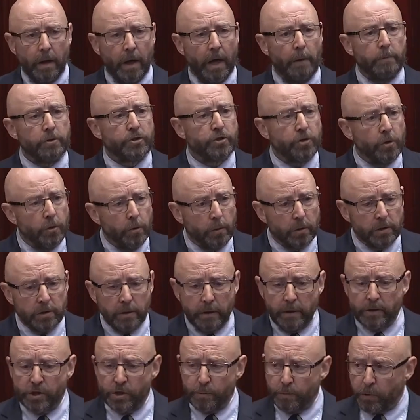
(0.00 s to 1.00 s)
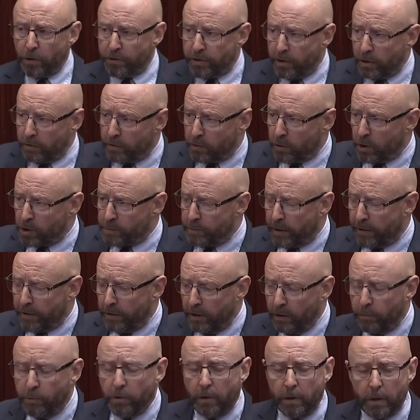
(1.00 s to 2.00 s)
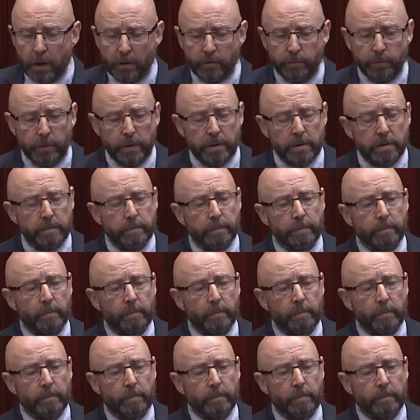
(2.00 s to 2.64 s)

I was told, and this is brought in, of course, by the Liberal government,